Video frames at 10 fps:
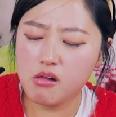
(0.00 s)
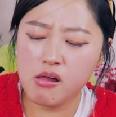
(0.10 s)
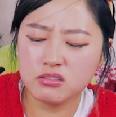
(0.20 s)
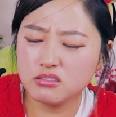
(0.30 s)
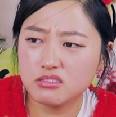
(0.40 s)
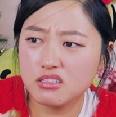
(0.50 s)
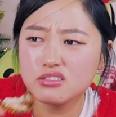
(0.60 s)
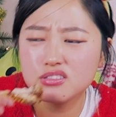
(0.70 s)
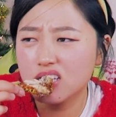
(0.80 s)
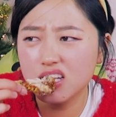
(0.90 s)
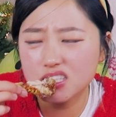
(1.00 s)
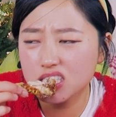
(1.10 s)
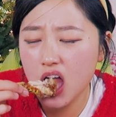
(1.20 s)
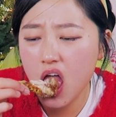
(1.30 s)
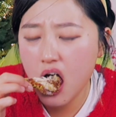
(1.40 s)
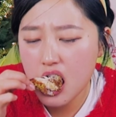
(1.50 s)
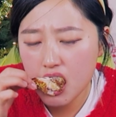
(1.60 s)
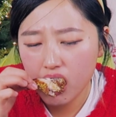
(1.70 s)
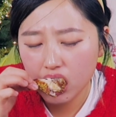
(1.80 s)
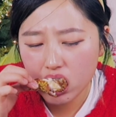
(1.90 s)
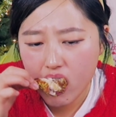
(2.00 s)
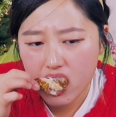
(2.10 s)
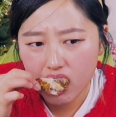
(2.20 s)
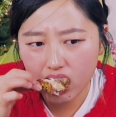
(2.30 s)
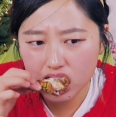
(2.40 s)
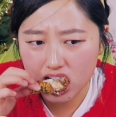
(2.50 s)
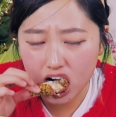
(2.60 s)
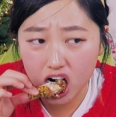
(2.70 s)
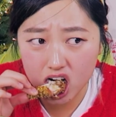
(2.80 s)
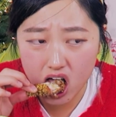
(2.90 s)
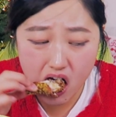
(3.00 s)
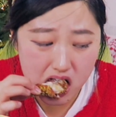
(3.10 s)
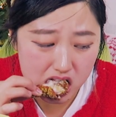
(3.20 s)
I just can't. It's hard.